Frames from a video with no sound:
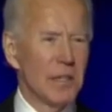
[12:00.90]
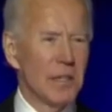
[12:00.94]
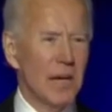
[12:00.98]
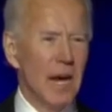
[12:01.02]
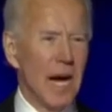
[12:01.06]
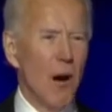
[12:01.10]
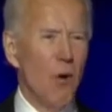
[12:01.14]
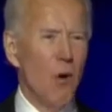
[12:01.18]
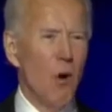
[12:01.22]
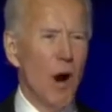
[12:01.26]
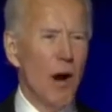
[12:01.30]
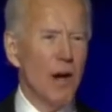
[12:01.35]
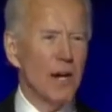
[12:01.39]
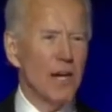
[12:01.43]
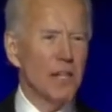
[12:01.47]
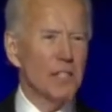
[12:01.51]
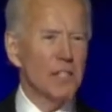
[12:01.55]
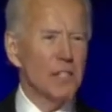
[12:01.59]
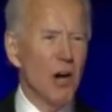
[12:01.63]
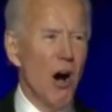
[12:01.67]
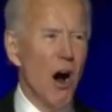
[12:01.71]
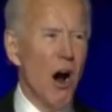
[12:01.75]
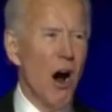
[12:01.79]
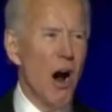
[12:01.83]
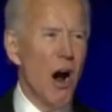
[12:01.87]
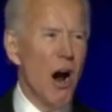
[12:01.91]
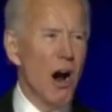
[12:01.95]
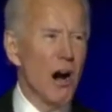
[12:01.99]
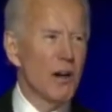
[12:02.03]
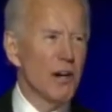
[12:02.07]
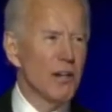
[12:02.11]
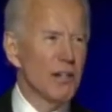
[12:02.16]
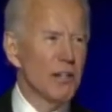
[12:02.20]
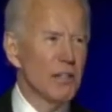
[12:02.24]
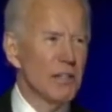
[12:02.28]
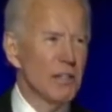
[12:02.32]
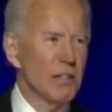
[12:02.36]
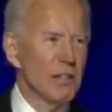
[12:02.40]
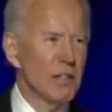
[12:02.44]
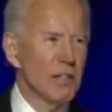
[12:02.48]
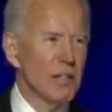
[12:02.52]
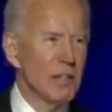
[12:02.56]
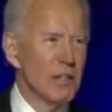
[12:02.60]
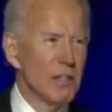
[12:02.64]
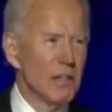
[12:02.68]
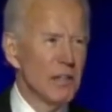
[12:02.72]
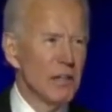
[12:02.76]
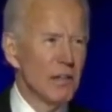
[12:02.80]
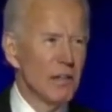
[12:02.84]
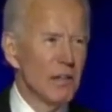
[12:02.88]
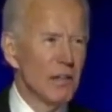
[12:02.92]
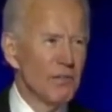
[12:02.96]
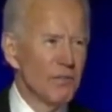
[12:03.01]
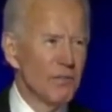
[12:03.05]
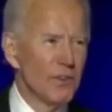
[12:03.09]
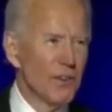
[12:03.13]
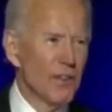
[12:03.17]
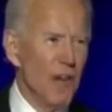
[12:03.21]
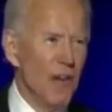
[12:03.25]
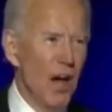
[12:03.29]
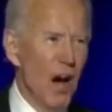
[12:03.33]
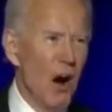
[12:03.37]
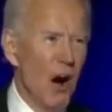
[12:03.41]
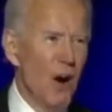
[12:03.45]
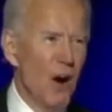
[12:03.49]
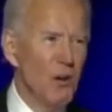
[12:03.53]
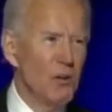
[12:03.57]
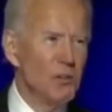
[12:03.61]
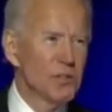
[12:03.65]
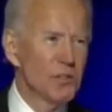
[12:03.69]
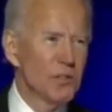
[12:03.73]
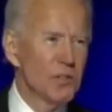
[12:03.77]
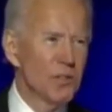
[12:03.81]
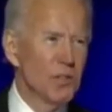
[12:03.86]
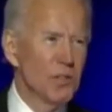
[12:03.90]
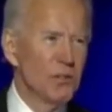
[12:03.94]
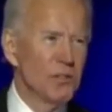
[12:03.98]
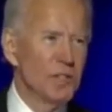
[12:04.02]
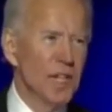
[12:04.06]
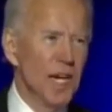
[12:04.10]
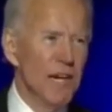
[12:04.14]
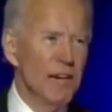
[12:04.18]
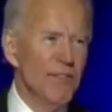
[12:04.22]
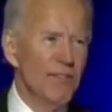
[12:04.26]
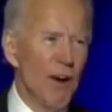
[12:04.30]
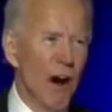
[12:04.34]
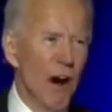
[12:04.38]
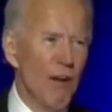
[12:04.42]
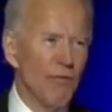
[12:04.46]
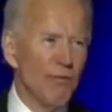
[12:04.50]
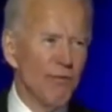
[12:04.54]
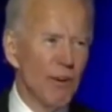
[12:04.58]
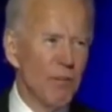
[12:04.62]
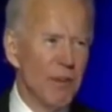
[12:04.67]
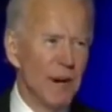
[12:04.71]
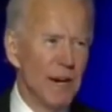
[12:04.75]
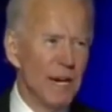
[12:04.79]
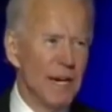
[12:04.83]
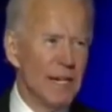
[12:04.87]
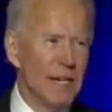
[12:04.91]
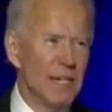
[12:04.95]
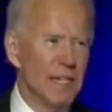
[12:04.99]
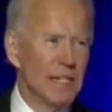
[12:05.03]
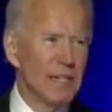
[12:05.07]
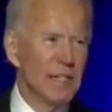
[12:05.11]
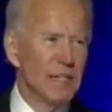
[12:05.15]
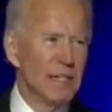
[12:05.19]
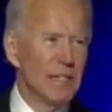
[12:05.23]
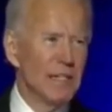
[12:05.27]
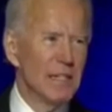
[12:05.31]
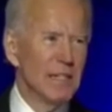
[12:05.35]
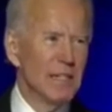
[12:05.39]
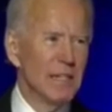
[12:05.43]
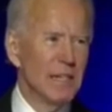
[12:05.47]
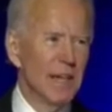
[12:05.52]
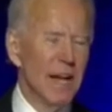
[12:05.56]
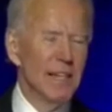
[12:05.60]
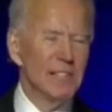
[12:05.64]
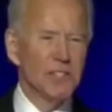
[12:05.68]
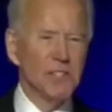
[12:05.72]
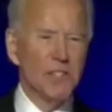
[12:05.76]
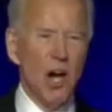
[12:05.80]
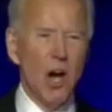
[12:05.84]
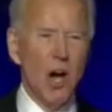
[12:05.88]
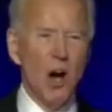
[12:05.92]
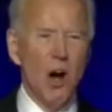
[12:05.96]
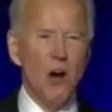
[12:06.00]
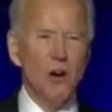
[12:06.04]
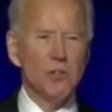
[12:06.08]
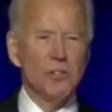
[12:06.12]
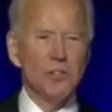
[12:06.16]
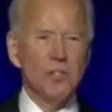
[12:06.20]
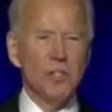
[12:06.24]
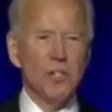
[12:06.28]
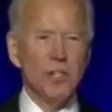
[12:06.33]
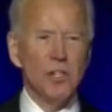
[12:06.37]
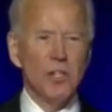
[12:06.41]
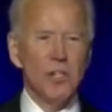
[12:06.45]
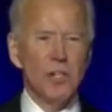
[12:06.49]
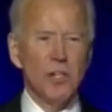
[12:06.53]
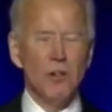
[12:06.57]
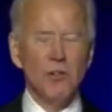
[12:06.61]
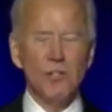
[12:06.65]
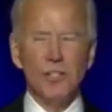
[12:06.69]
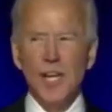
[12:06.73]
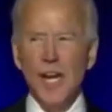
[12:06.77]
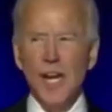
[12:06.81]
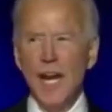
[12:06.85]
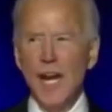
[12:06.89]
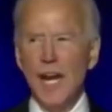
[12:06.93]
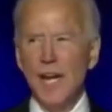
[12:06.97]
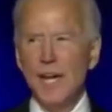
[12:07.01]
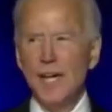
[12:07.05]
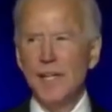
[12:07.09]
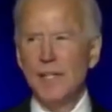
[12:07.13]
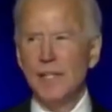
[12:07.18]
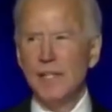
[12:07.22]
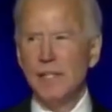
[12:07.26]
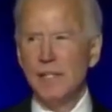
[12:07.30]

I'll work as hard for those who didn't vote for me as those who did.